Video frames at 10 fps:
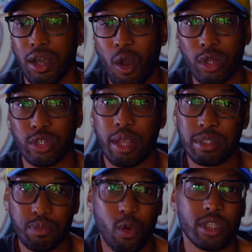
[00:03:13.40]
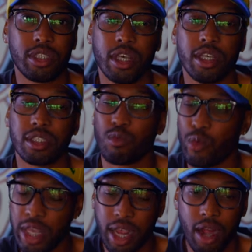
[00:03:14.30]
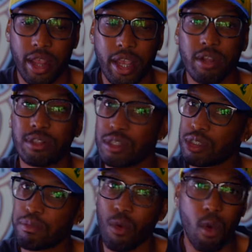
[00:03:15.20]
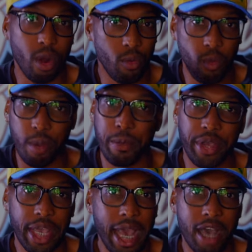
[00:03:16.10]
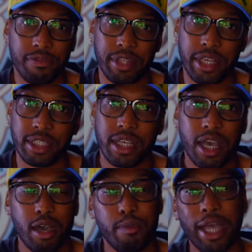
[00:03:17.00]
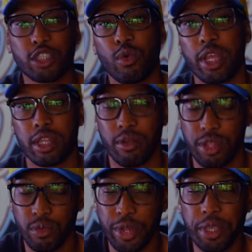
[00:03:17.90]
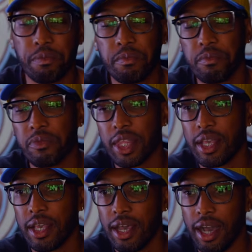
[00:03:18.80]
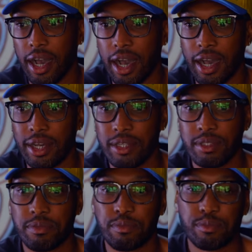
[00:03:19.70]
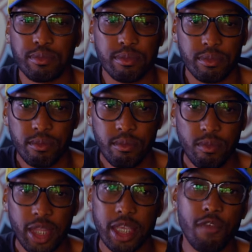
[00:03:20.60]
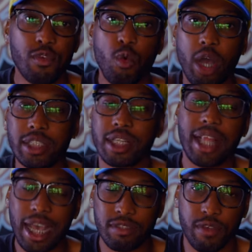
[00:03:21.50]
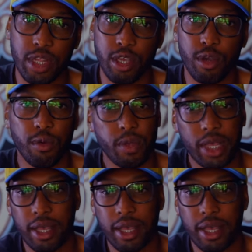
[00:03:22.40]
All Dream Sports is. We are here to support 1 million athletes by 2033. Uh, if you watched the last video,